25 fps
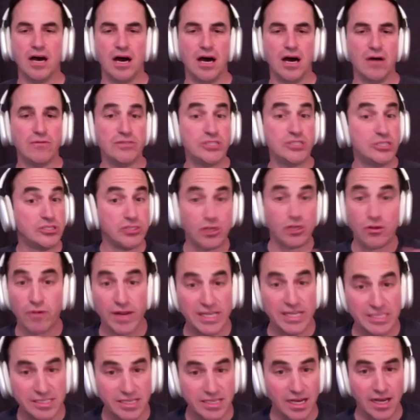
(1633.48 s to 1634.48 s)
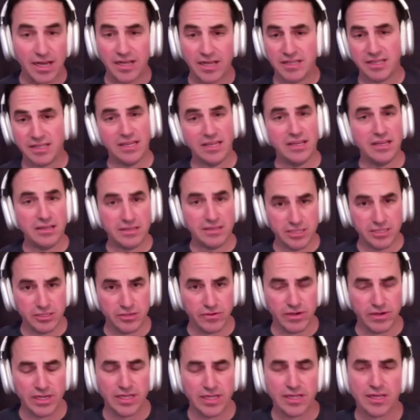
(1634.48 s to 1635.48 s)
which is a great sign. They need to
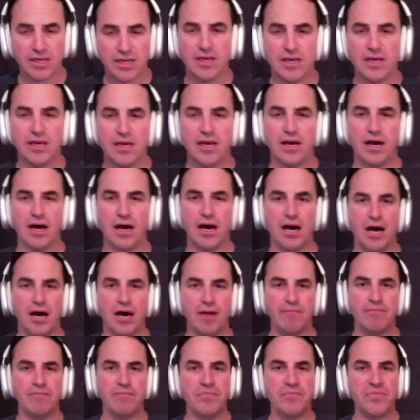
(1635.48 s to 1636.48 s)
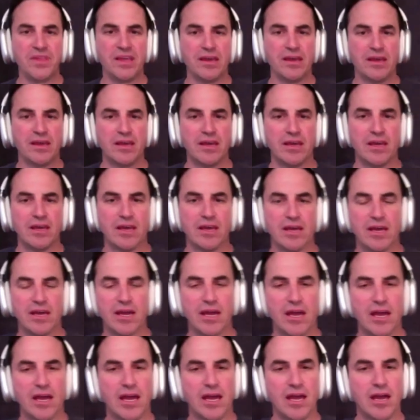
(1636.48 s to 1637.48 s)
do it.
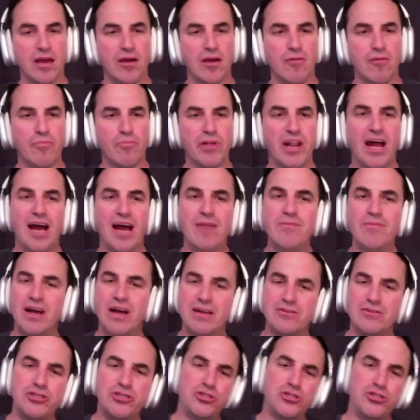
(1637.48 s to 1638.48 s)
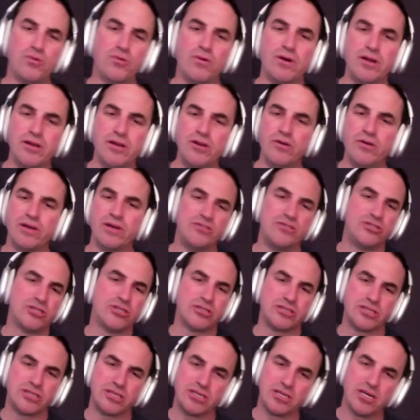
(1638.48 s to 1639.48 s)
But I'm not sure you can
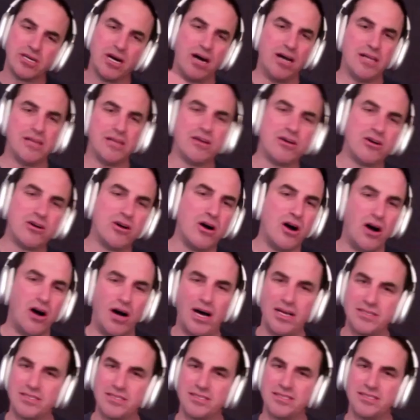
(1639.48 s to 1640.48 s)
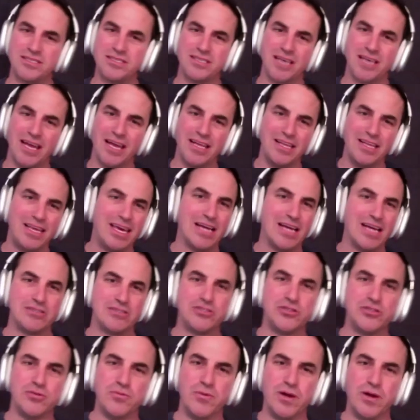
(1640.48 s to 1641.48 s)
just cut costs and
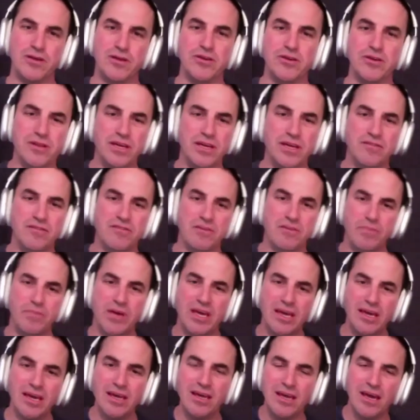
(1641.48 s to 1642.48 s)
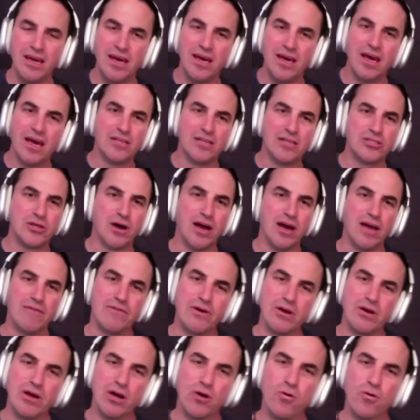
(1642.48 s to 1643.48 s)
get to where you need to be. And so I
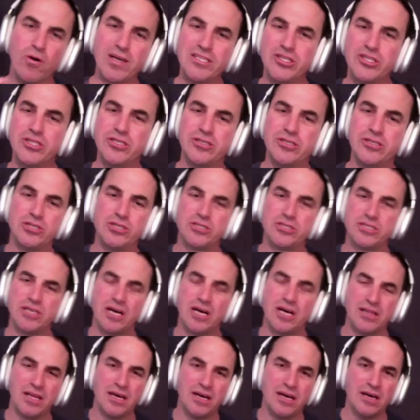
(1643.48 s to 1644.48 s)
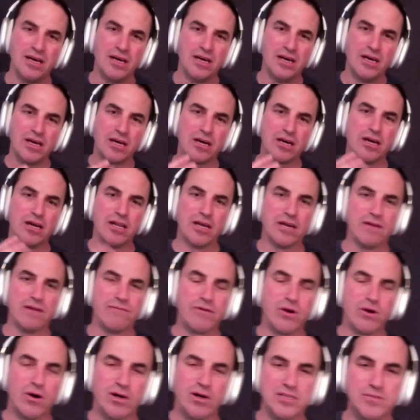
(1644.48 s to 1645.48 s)
have a question just on the cutting
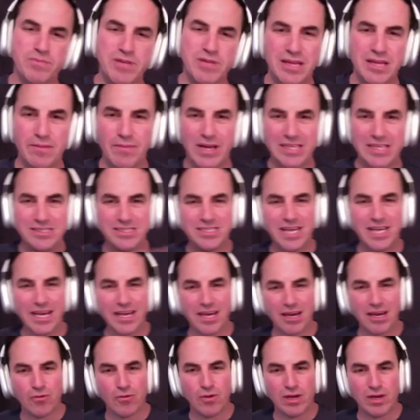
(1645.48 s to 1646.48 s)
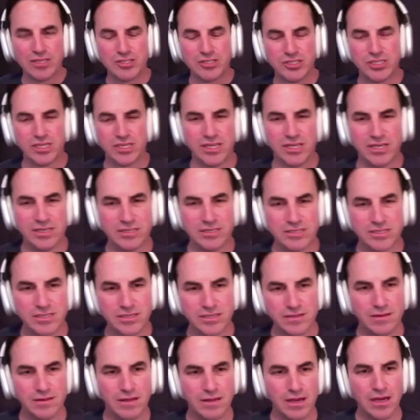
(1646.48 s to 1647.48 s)
of costs. But then my second question is,